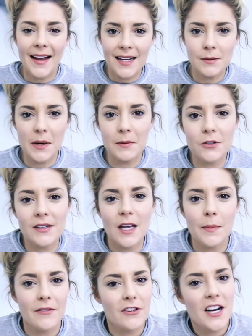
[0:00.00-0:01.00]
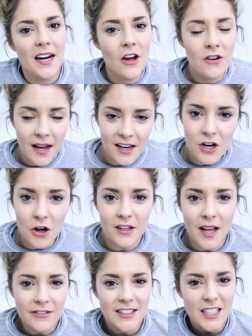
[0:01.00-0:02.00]
guys, my name is Grace Helbig. If you do not know now, you know your
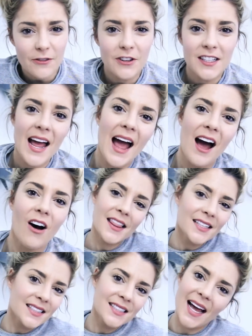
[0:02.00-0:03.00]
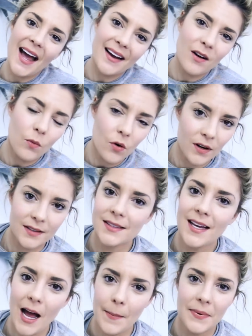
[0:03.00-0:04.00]
life is different now. The SAG
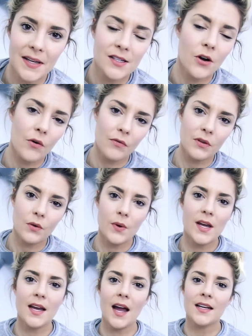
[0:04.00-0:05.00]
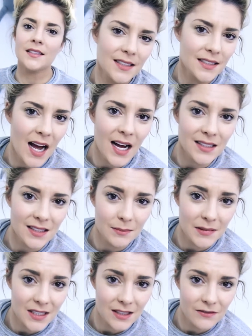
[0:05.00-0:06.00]
Awards happened over the weekend, not to
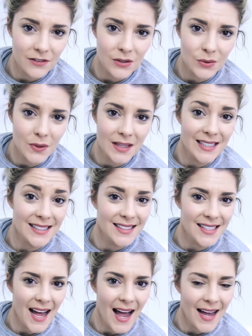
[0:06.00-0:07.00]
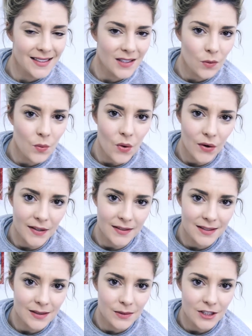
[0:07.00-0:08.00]
be confused with the SAD
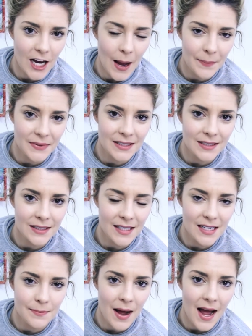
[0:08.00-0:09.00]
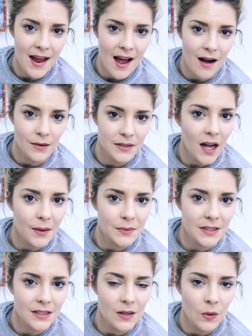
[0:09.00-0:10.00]
Awards, which happened in my house. I
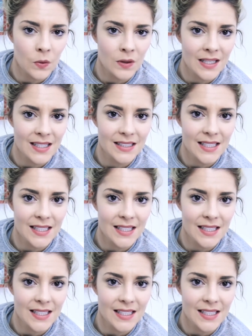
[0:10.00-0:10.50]
was the only